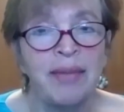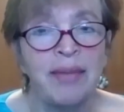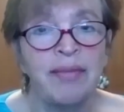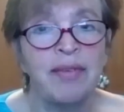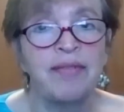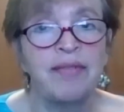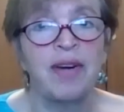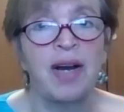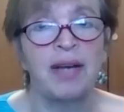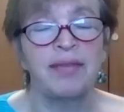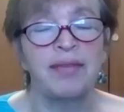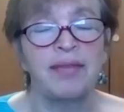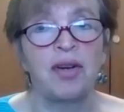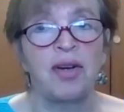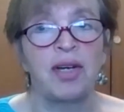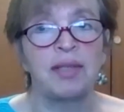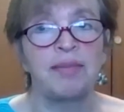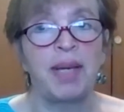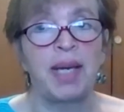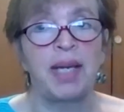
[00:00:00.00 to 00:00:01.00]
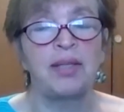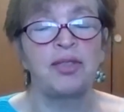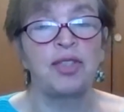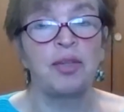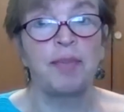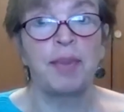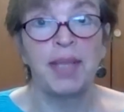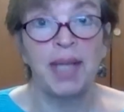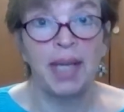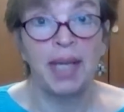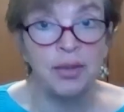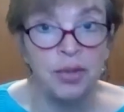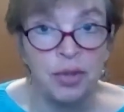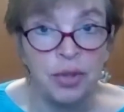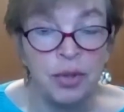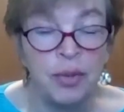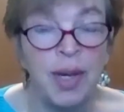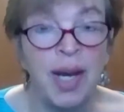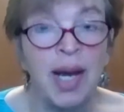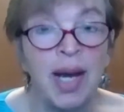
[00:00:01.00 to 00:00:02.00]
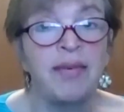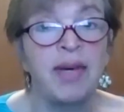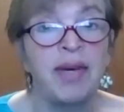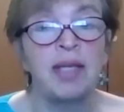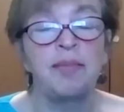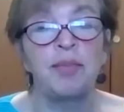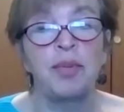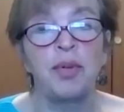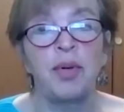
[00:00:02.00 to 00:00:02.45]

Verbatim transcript: have a five card major, but I do have eight